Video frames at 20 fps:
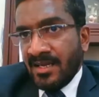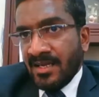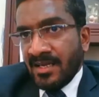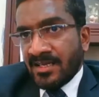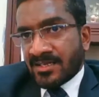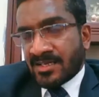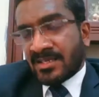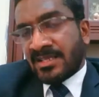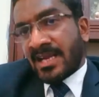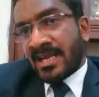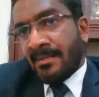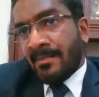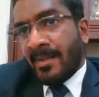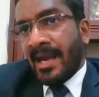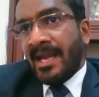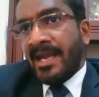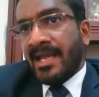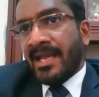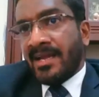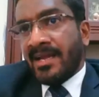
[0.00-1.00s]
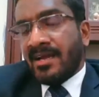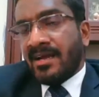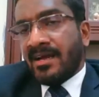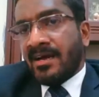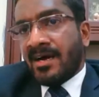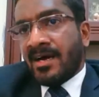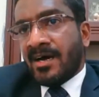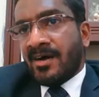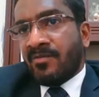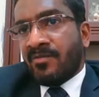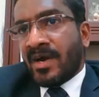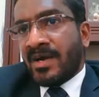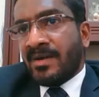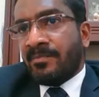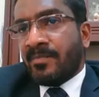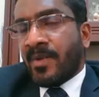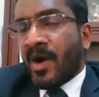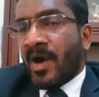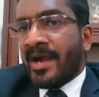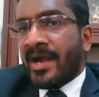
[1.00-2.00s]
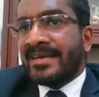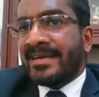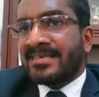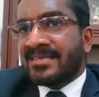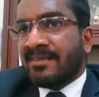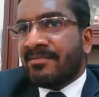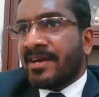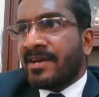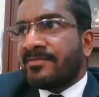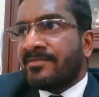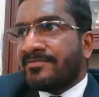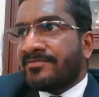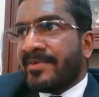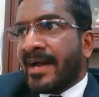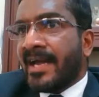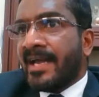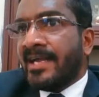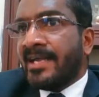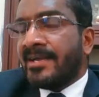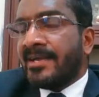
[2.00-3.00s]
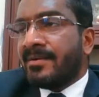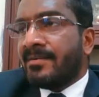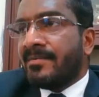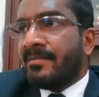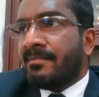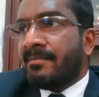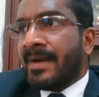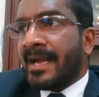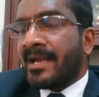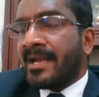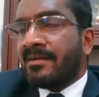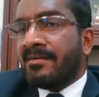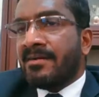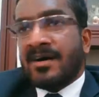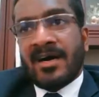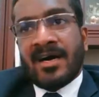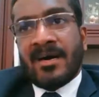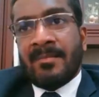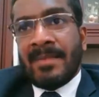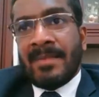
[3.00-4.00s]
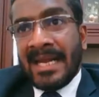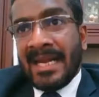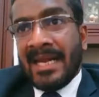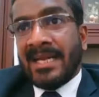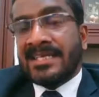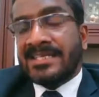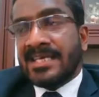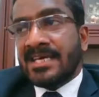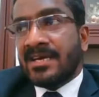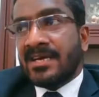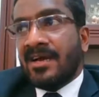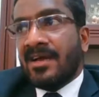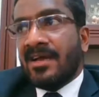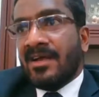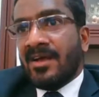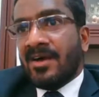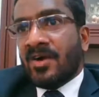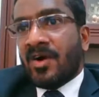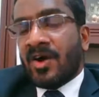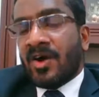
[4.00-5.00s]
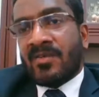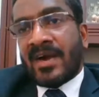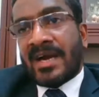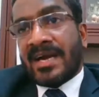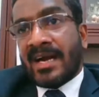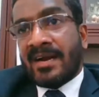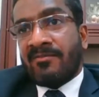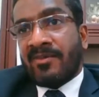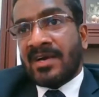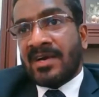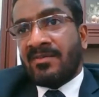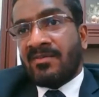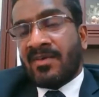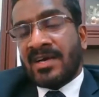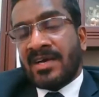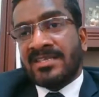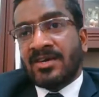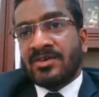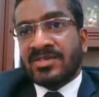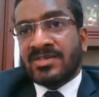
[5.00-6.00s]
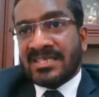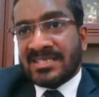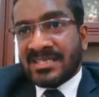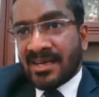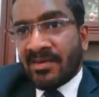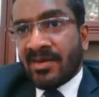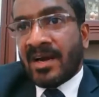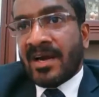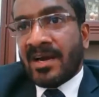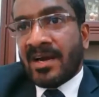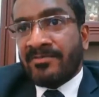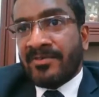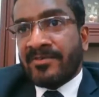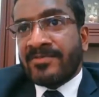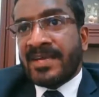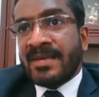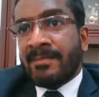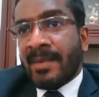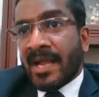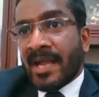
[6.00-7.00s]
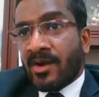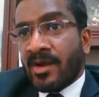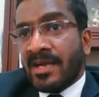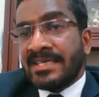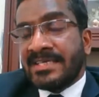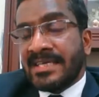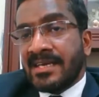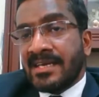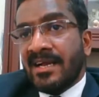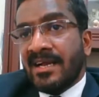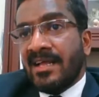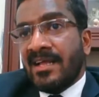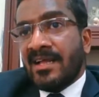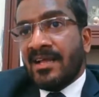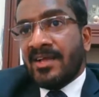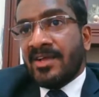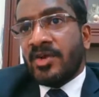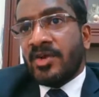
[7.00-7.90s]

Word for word: so the remaining uh, 1.75 mic, uh, milliliter or 1,750 1, microliter you